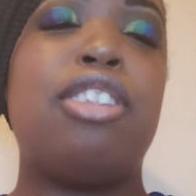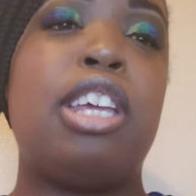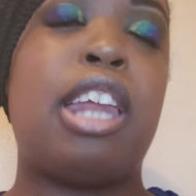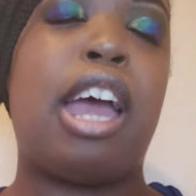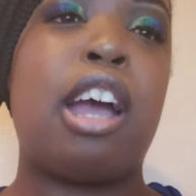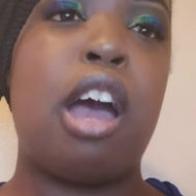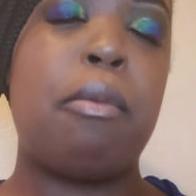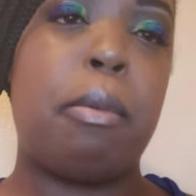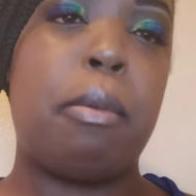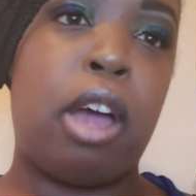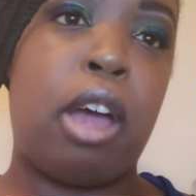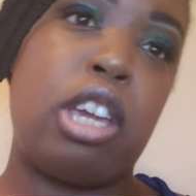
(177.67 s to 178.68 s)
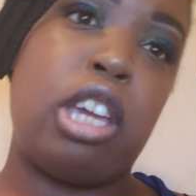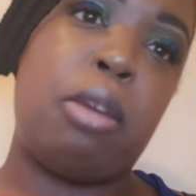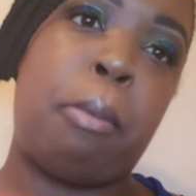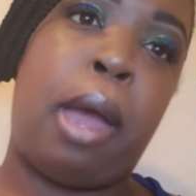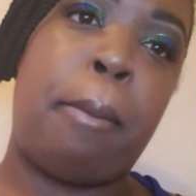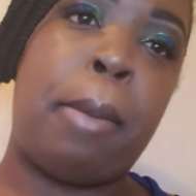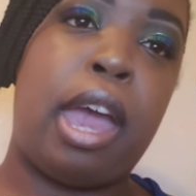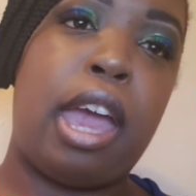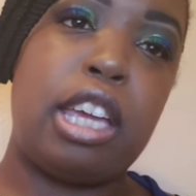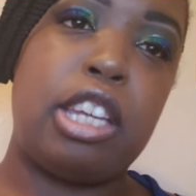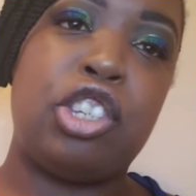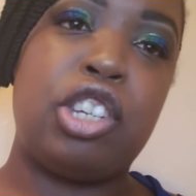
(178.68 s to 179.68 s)
did I come about getting my
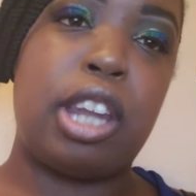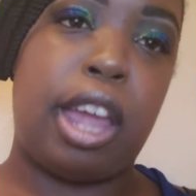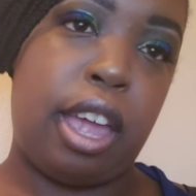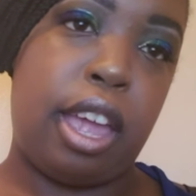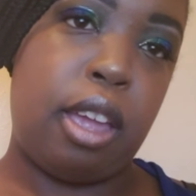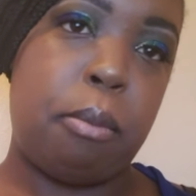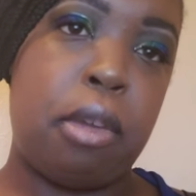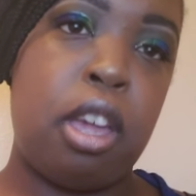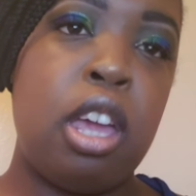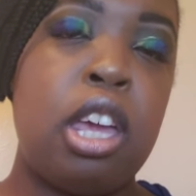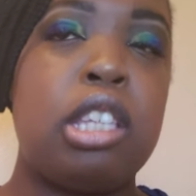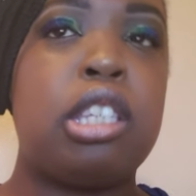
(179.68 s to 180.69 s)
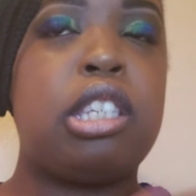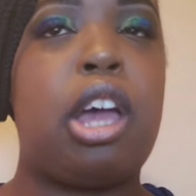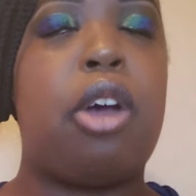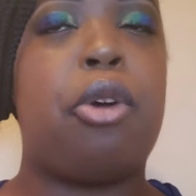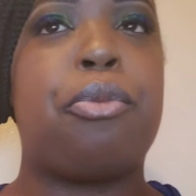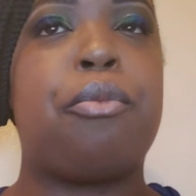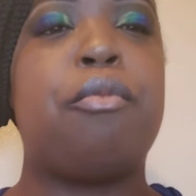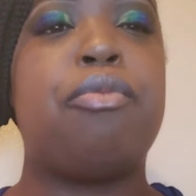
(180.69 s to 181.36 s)
page name? So